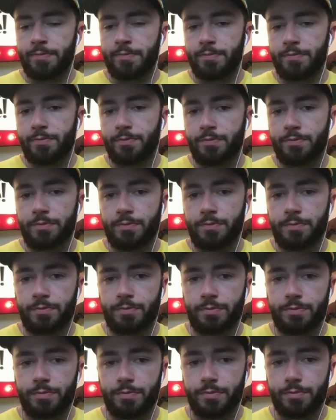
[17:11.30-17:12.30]

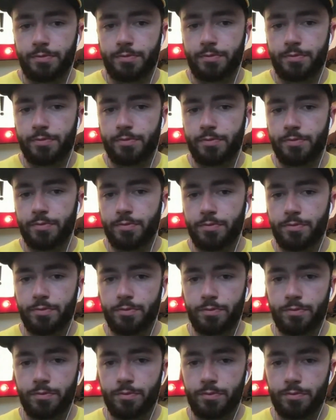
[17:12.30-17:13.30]

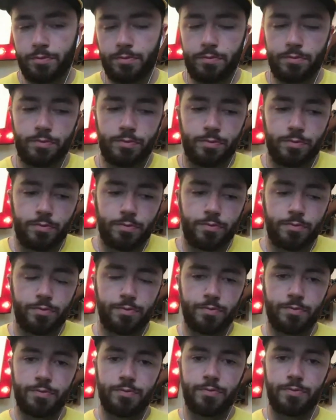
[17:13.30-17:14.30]

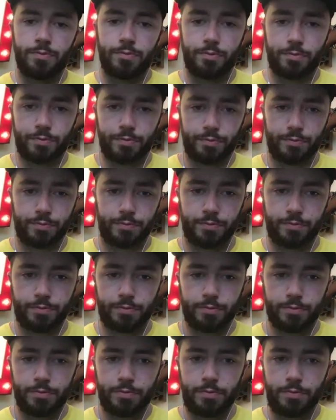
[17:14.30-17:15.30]

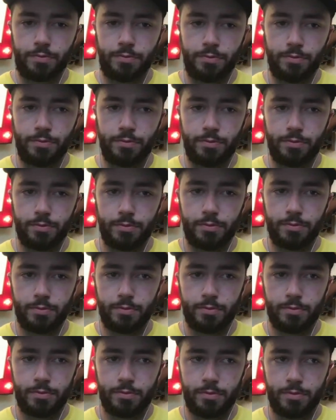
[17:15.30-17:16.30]

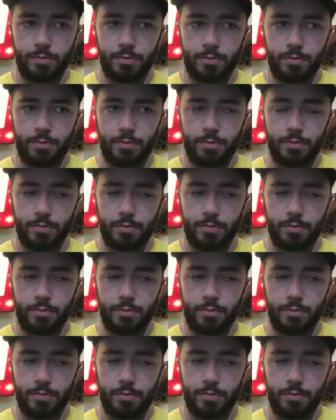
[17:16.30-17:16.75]
(silent)